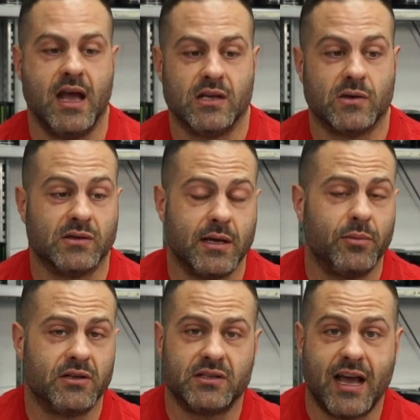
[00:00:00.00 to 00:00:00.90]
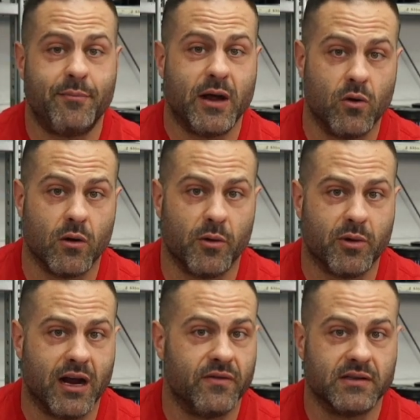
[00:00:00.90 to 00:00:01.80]
So I was able to just have my normal
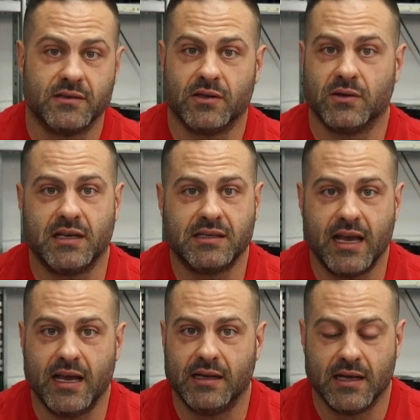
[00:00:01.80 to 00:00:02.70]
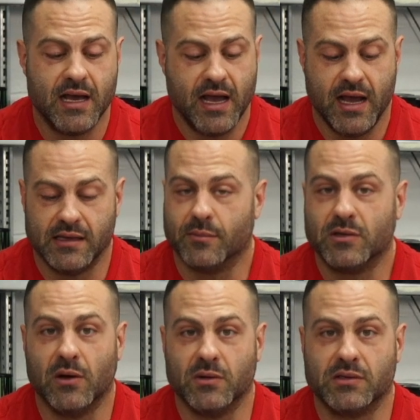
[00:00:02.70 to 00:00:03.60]
breakfast. So six eggs and some
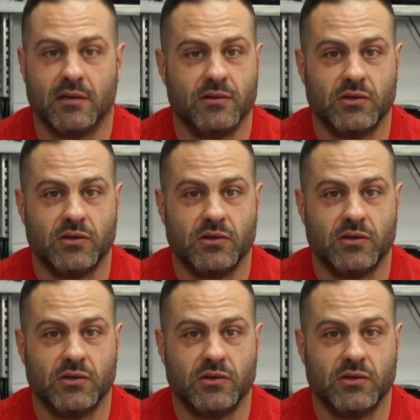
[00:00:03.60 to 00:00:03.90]
toast.